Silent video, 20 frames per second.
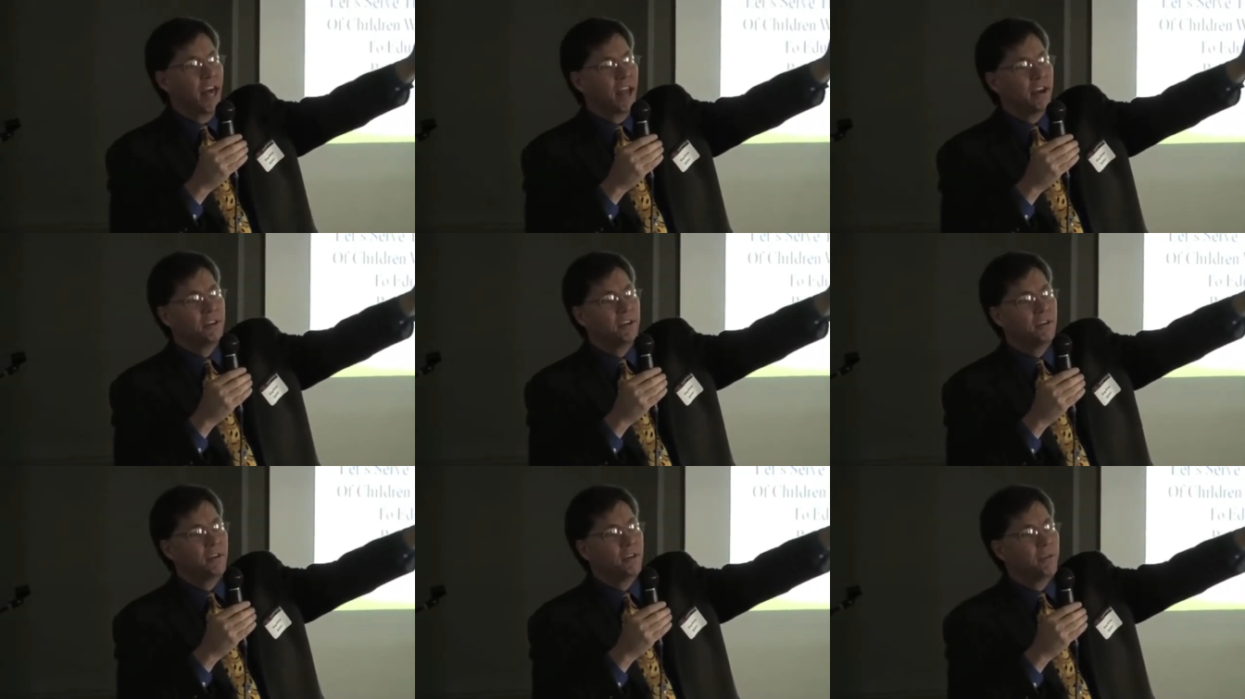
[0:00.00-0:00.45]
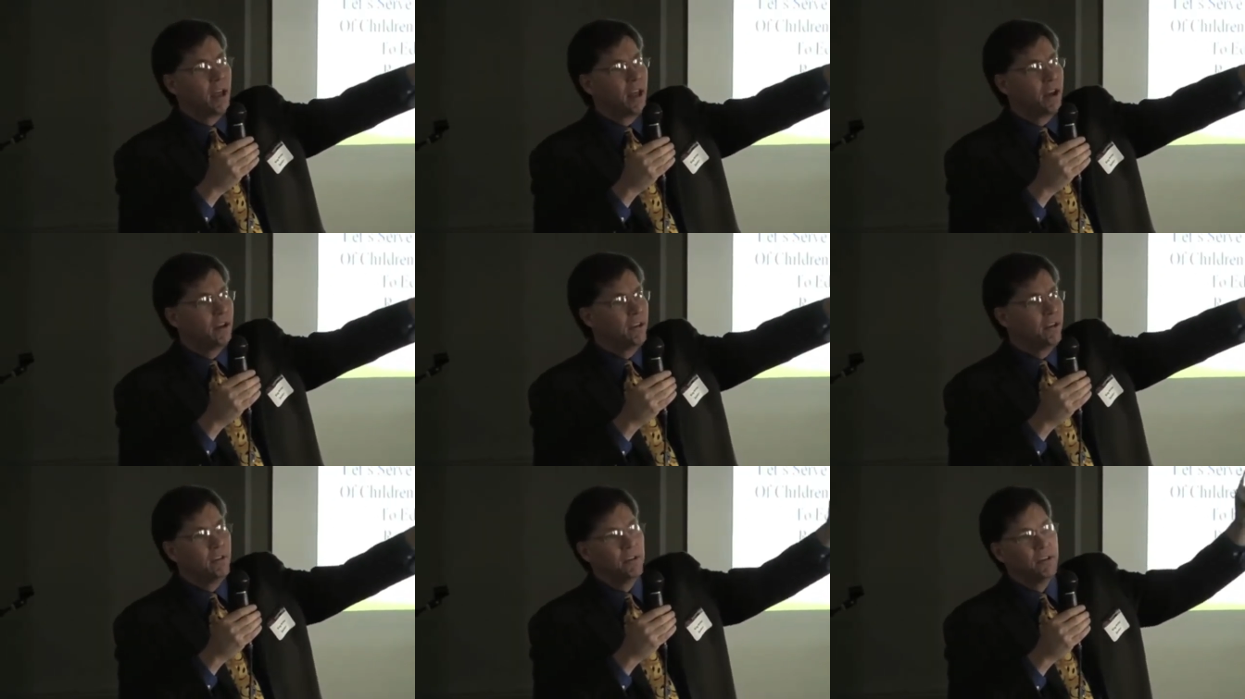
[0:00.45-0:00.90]
attitude of
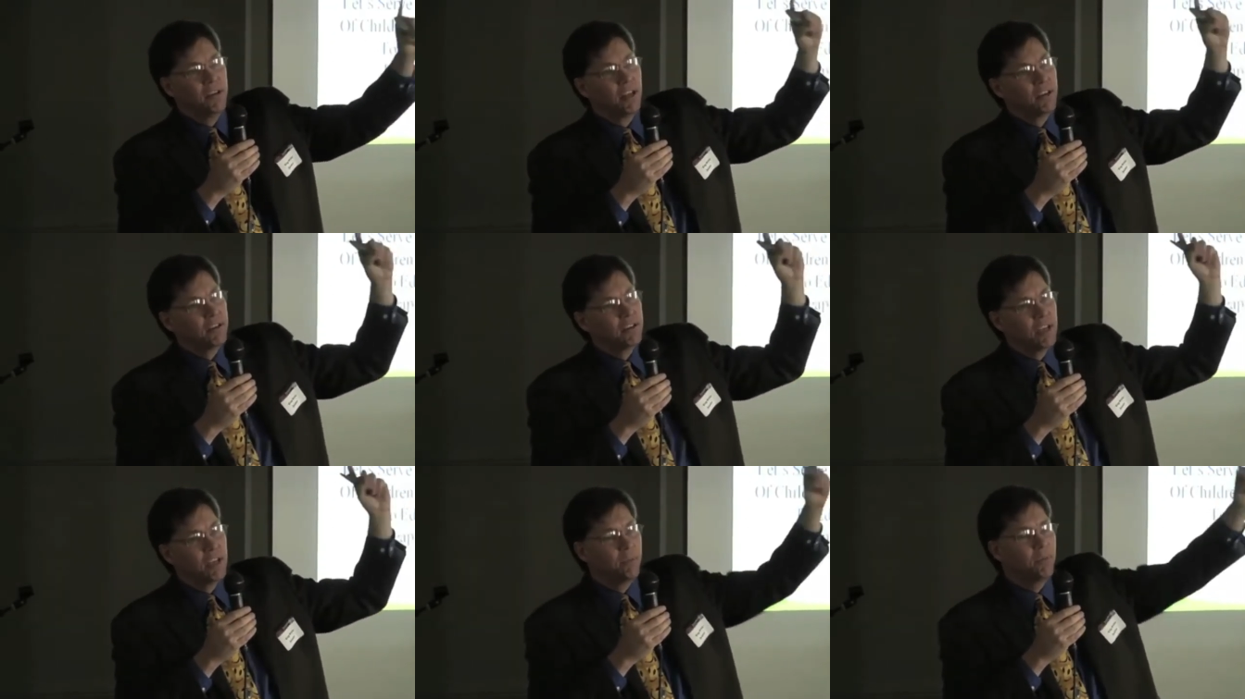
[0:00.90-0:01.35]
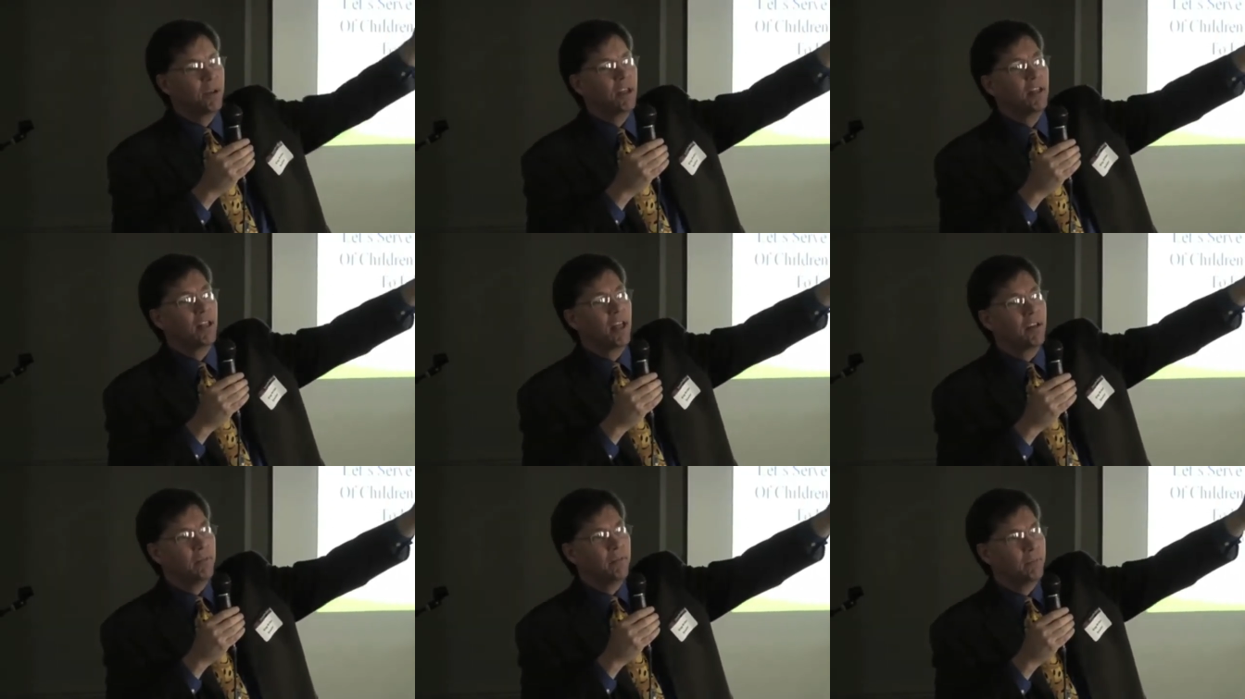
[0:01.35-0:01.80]
gratitude and tell somebody you
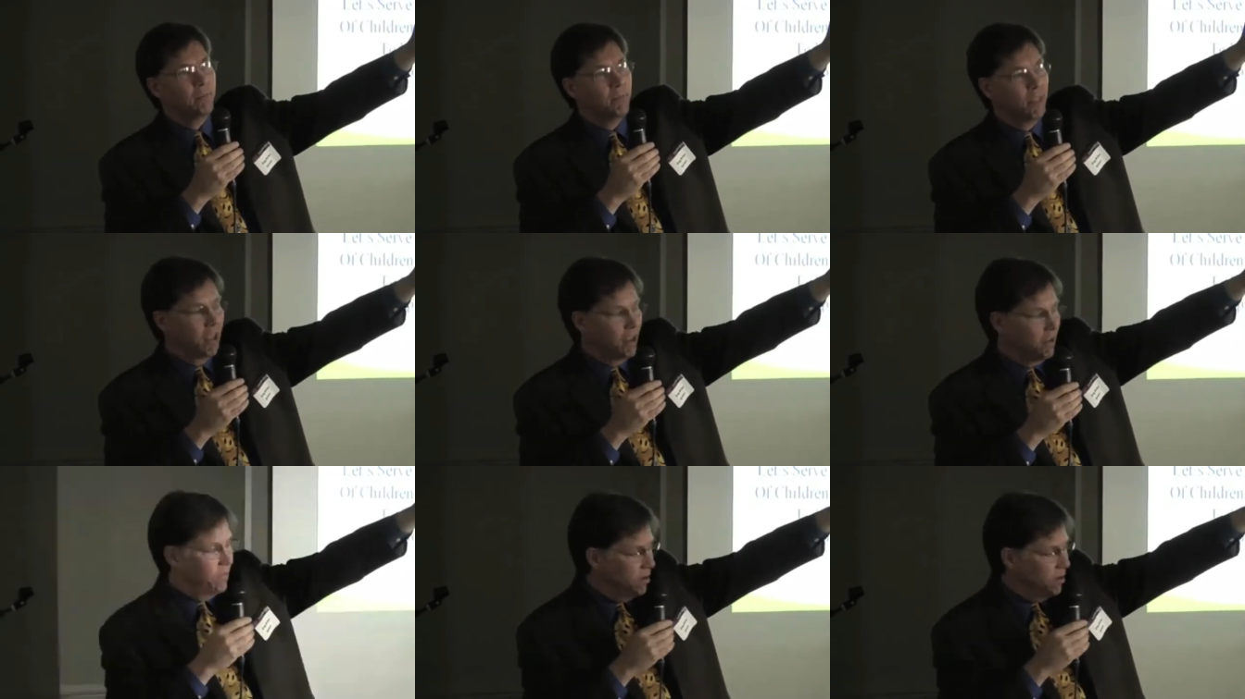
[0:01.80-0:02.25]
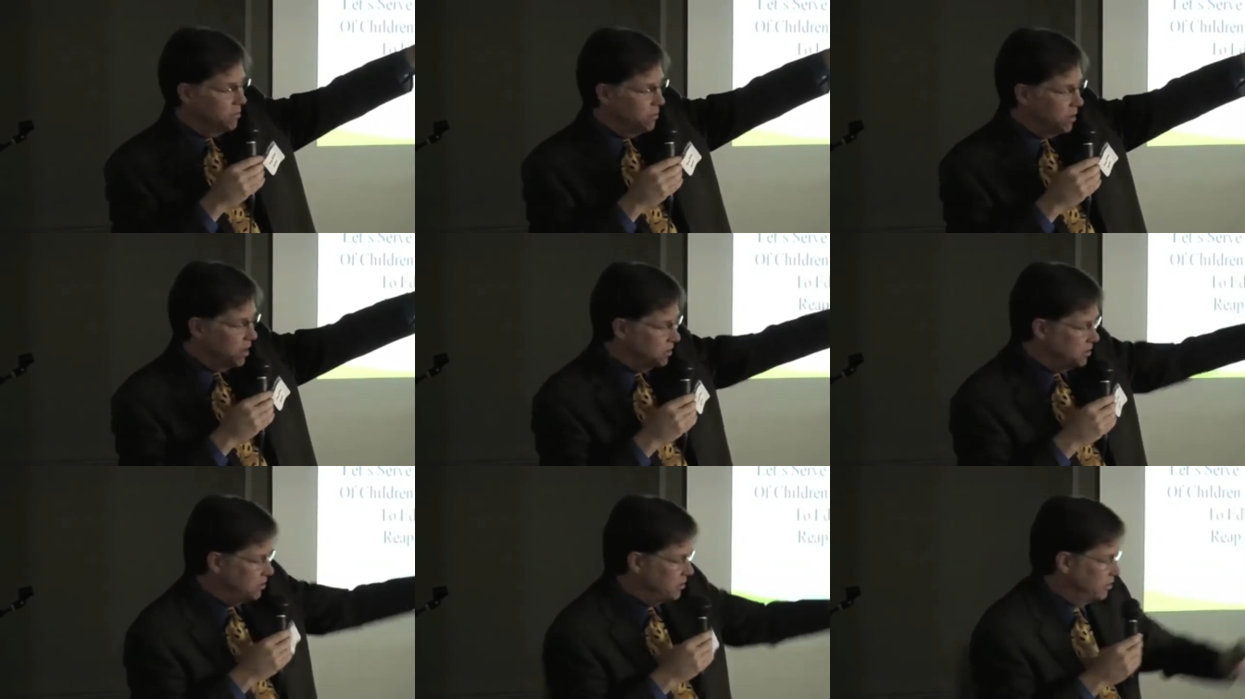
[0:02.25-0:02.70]
love them. Thank you very
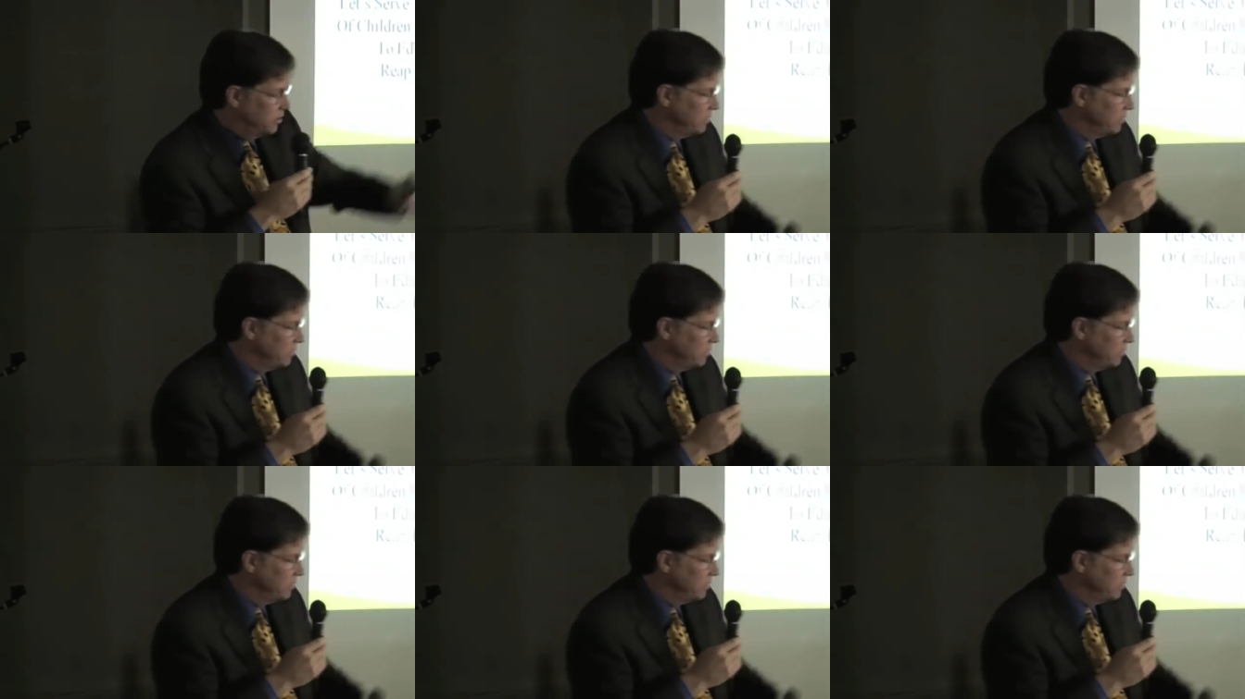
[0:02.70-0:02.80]
much.